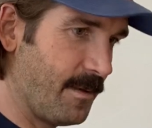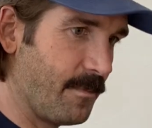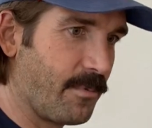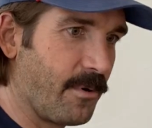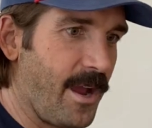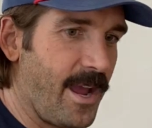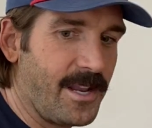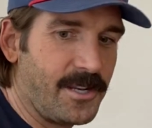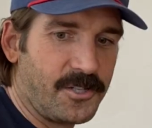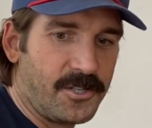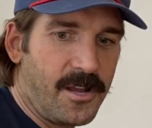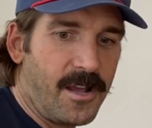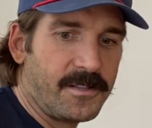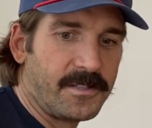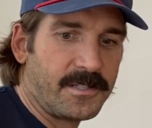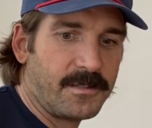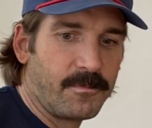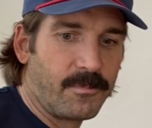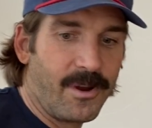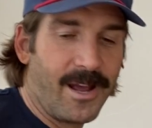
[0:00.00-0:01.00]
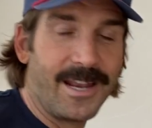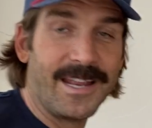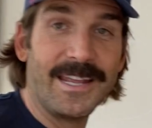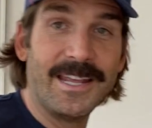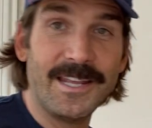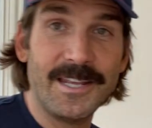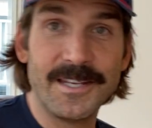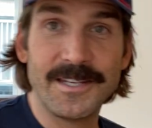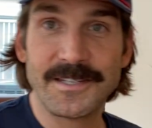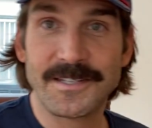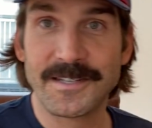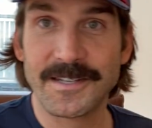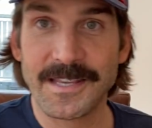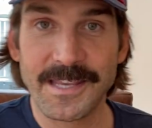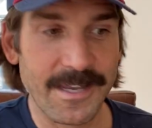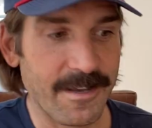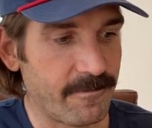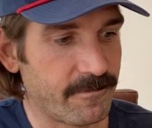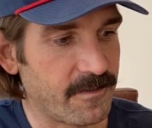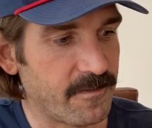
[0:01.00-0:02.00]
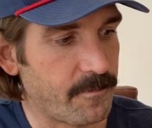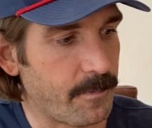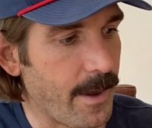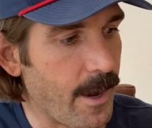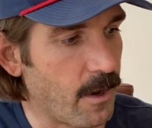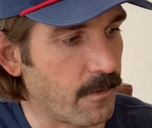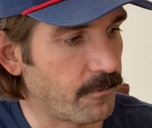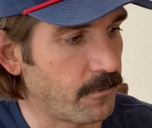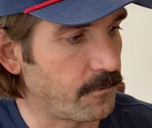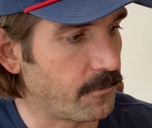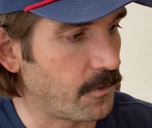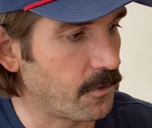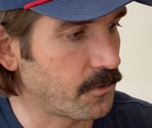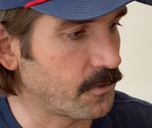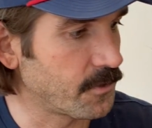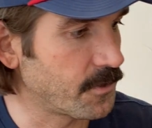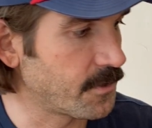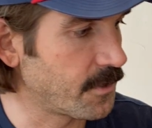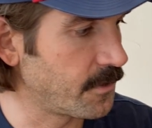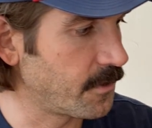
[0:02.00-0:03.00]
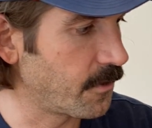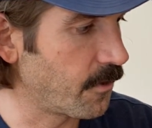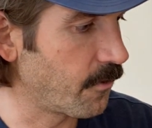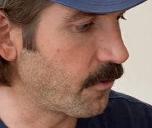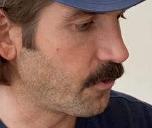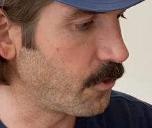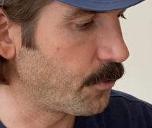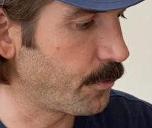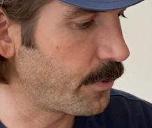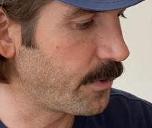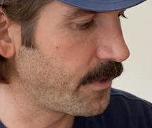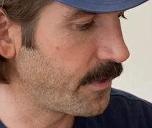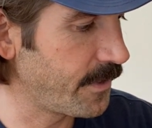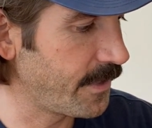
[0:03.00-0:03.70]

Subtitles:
then Brian Johnson brought his gift of powerful vocals to the group,